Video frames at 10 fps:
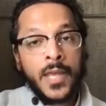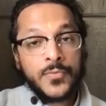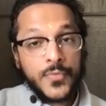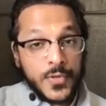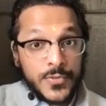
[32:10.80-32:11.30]

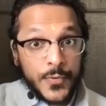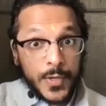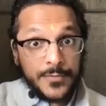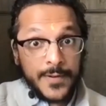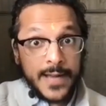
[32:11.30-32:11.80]
In verse
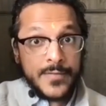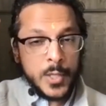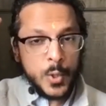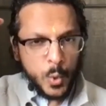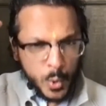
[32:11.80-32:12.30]
45,
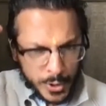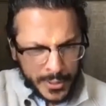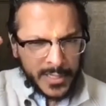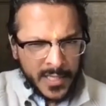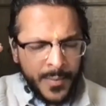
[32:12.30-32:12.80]
the
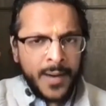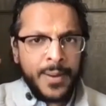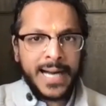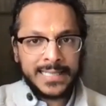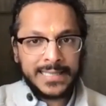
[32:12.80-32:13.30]

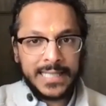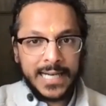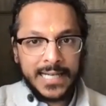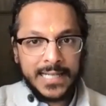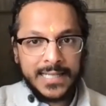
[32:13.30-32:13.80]
uttama bhakta